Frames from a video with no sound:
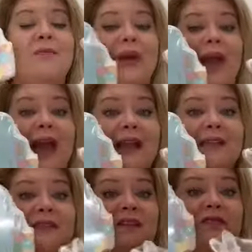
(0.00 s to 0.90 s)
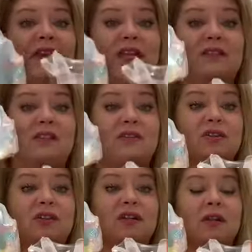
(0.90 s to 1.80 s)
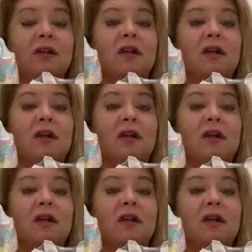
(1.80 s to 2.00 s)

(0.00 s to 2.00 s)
packs of Easter